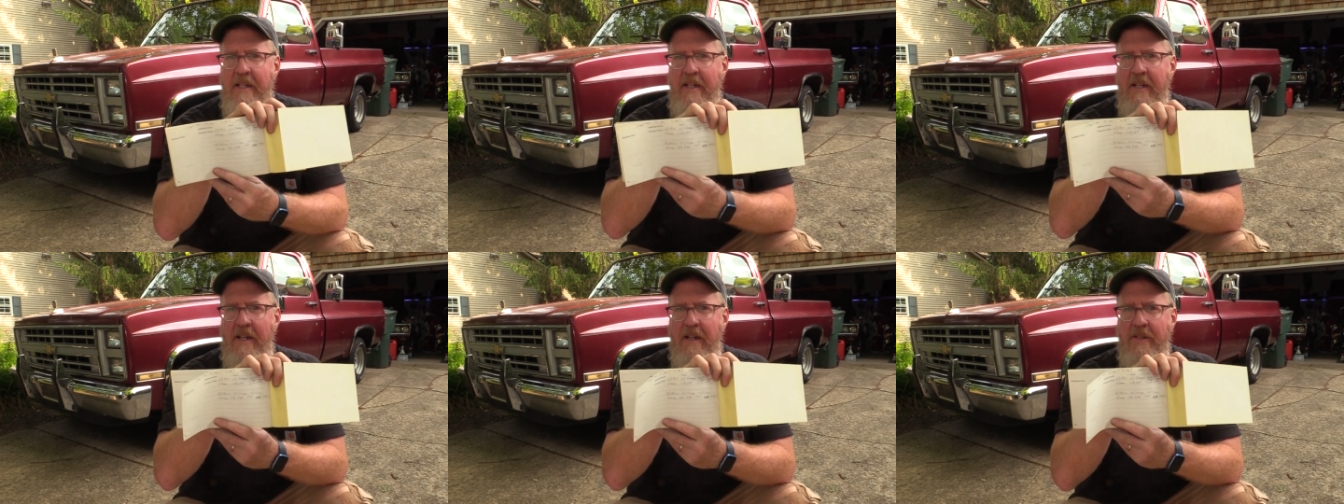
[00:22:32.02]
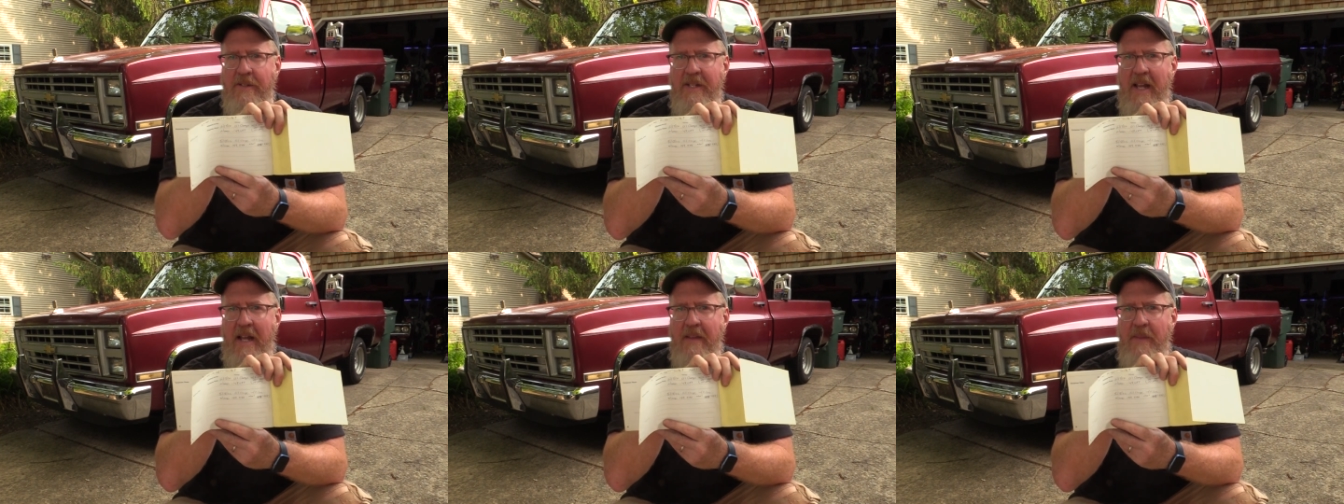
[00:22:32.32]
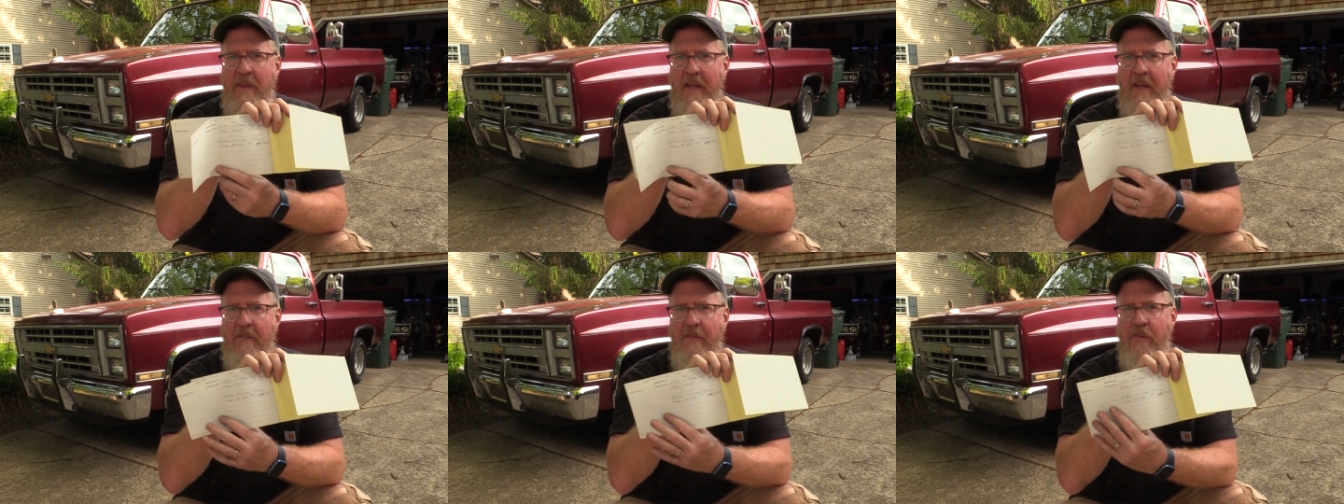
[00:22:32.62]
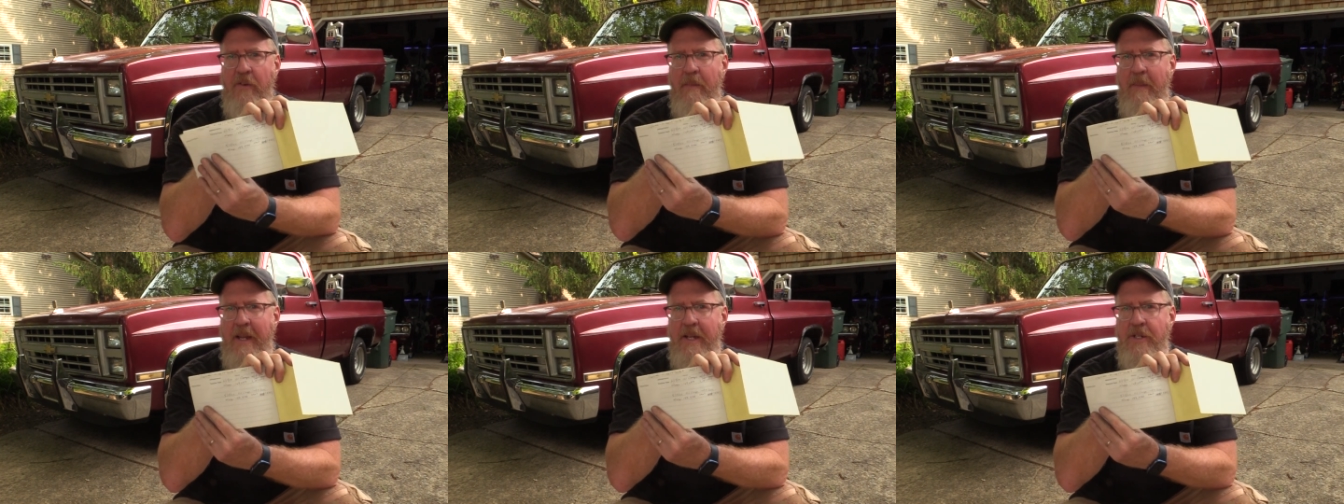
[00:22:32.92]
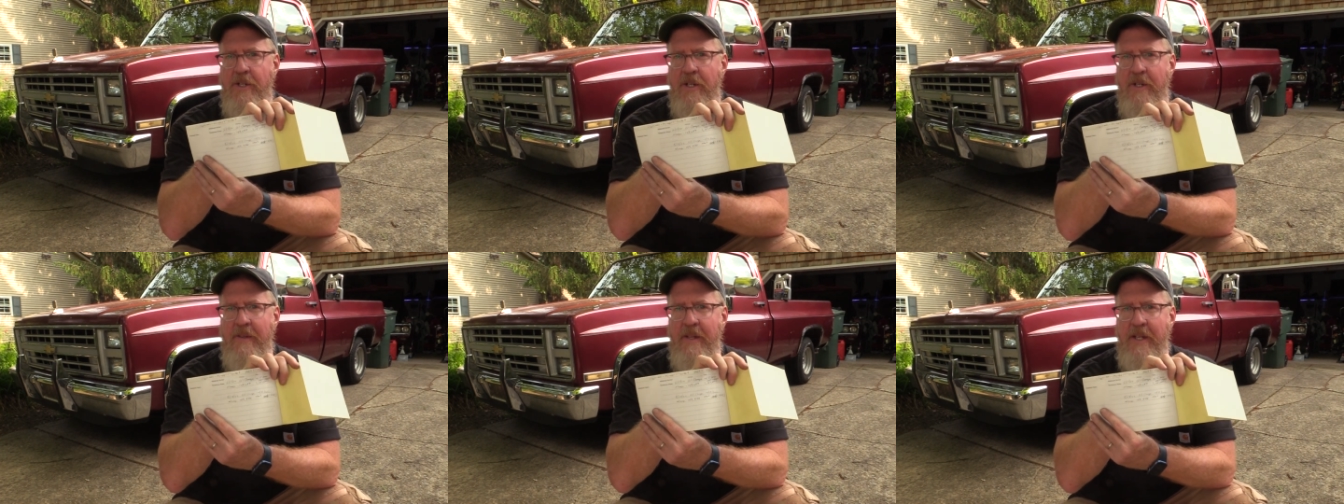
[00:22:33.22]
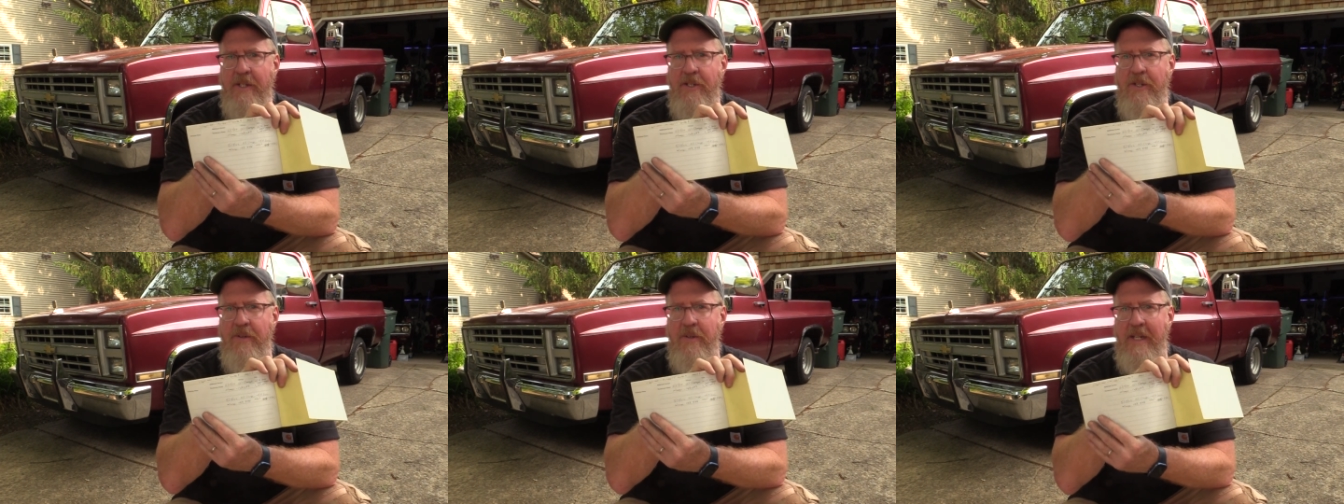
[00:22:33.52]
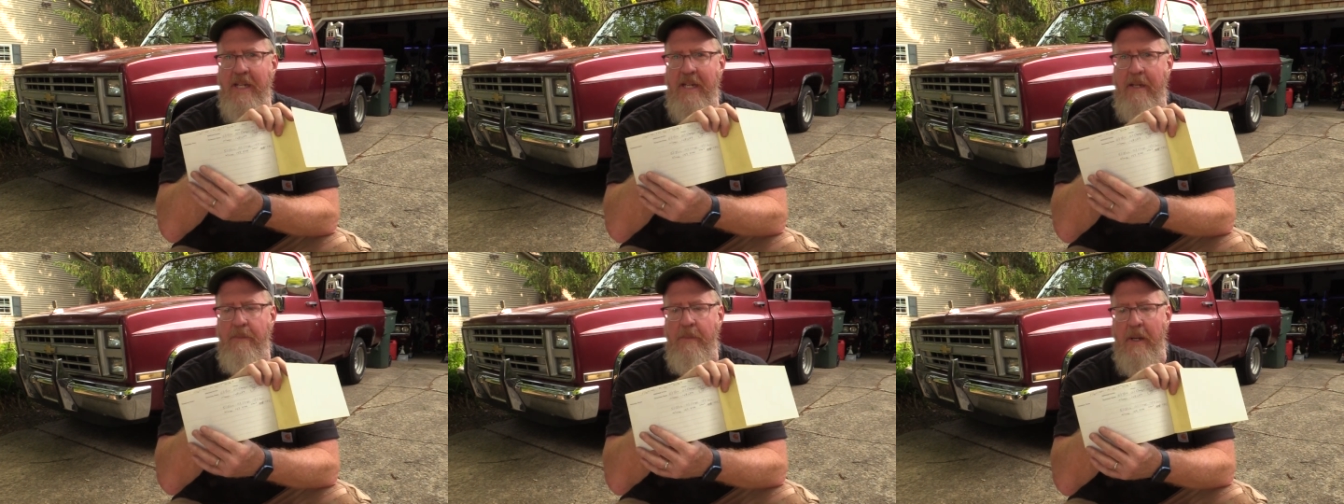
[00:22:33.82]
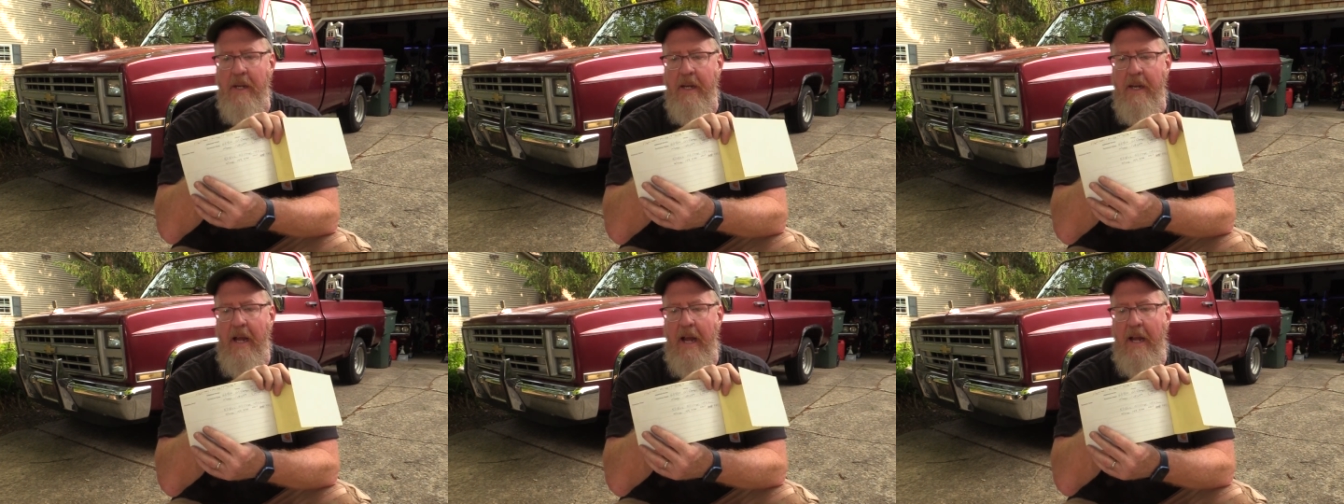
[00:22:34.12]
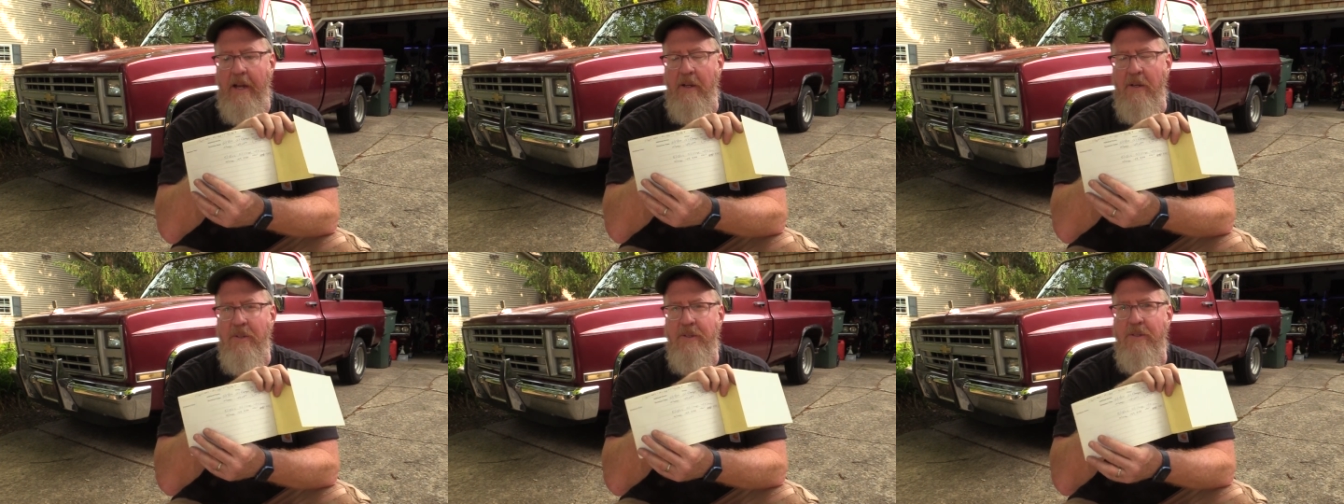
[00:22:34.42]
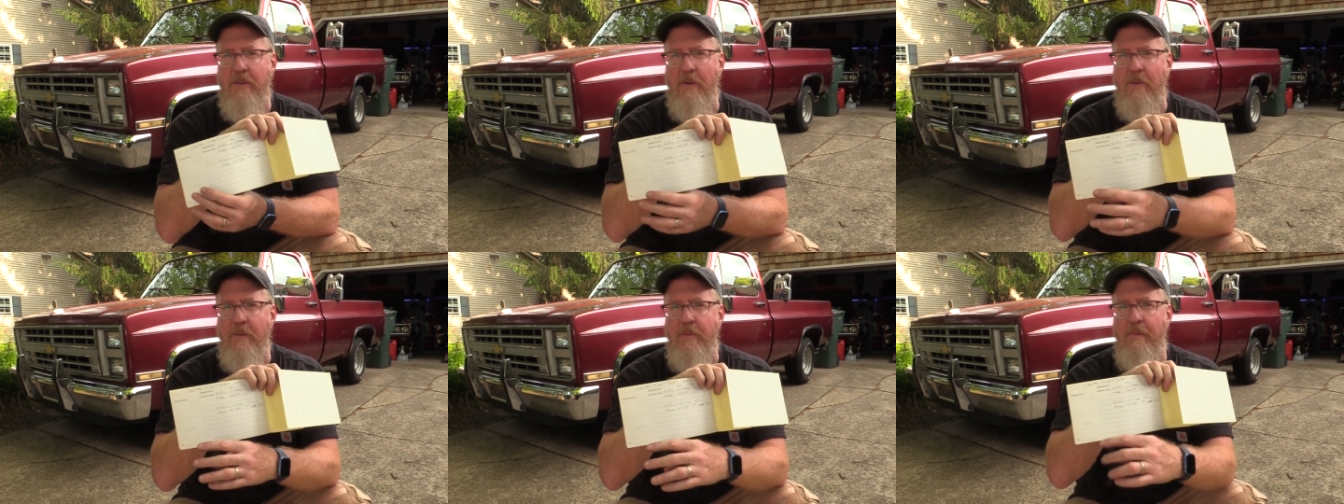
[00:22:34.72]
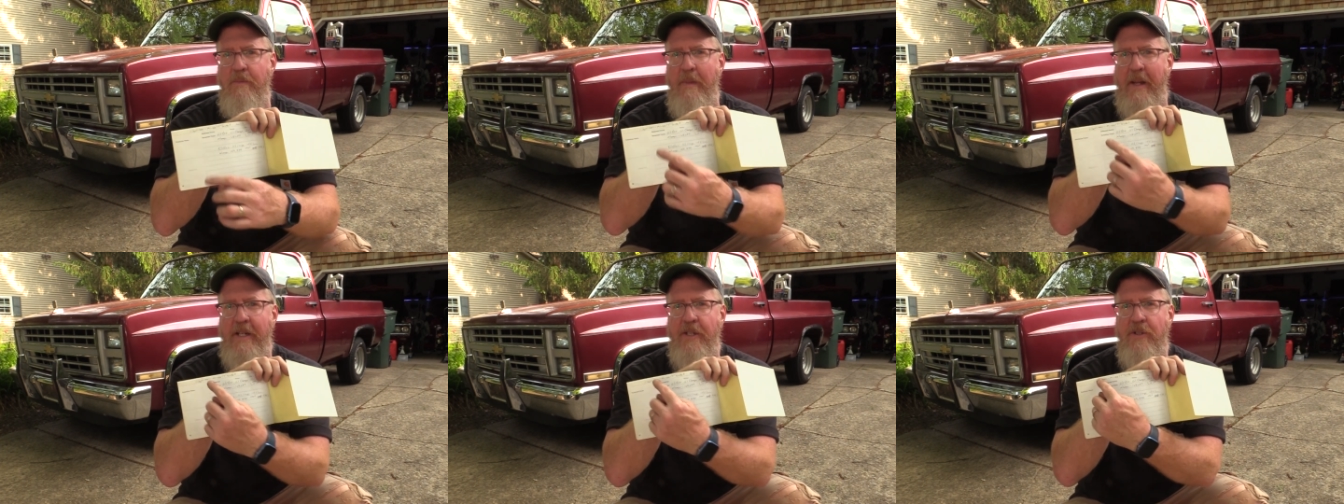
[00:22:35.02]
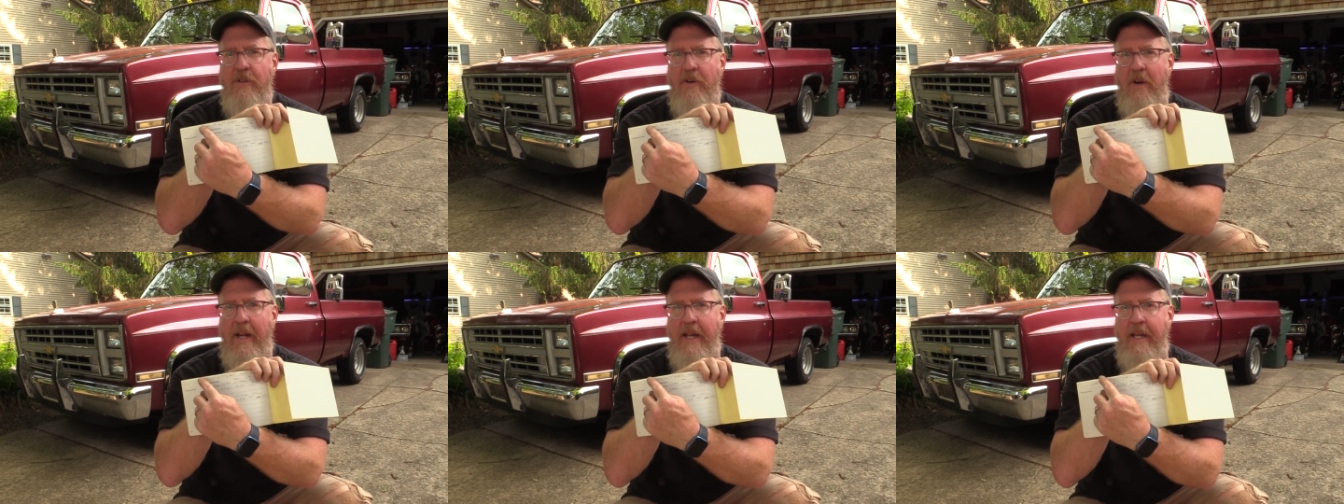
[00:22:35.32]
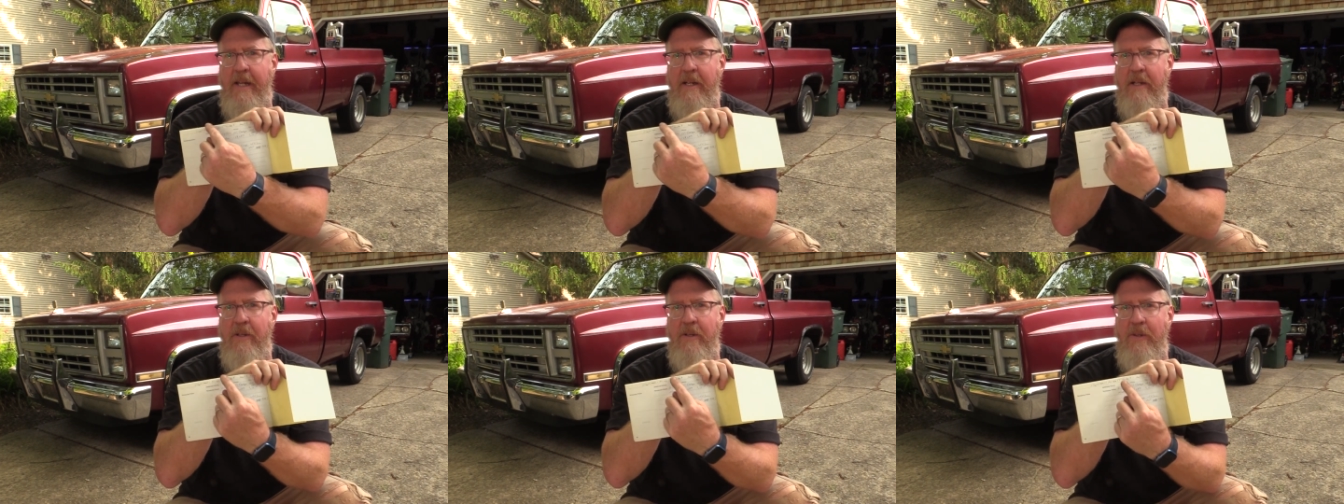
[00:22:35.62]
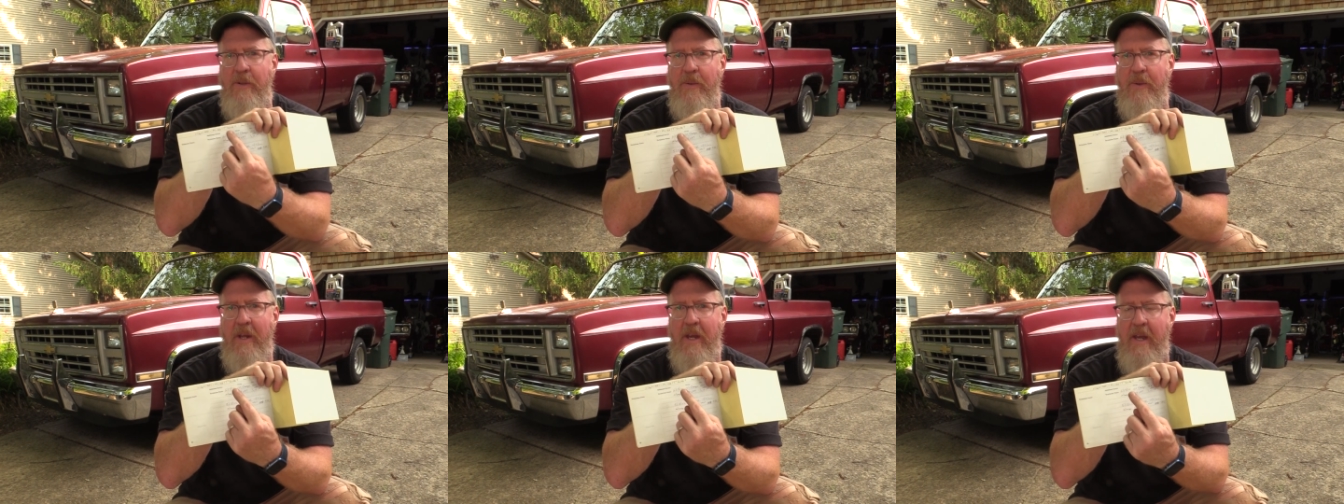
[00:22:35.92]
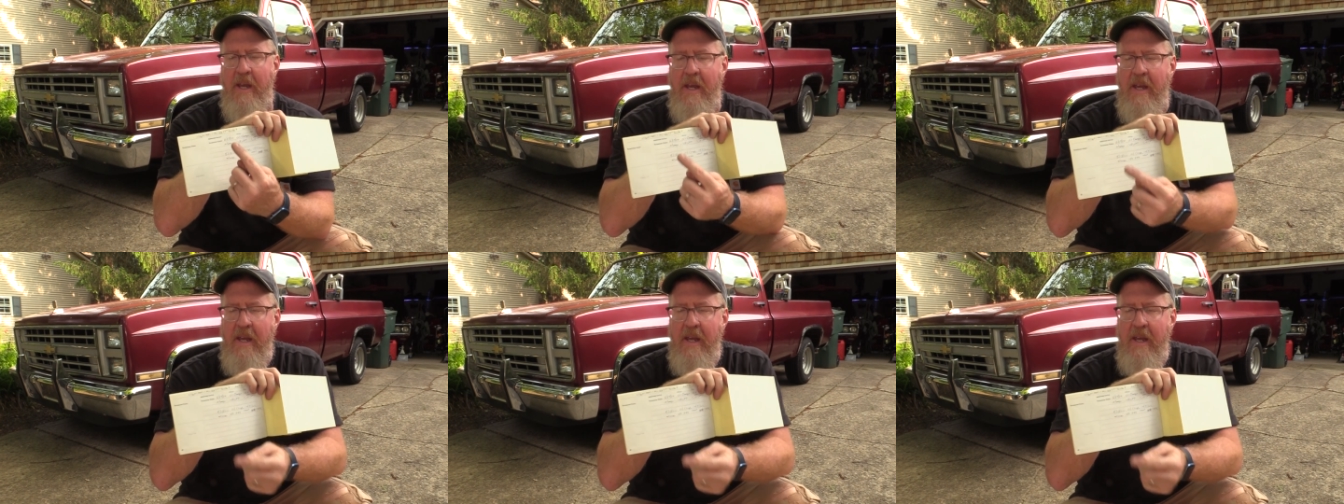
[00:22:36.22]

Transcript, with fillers: You know, it's got the information that you need, but I also make sure I include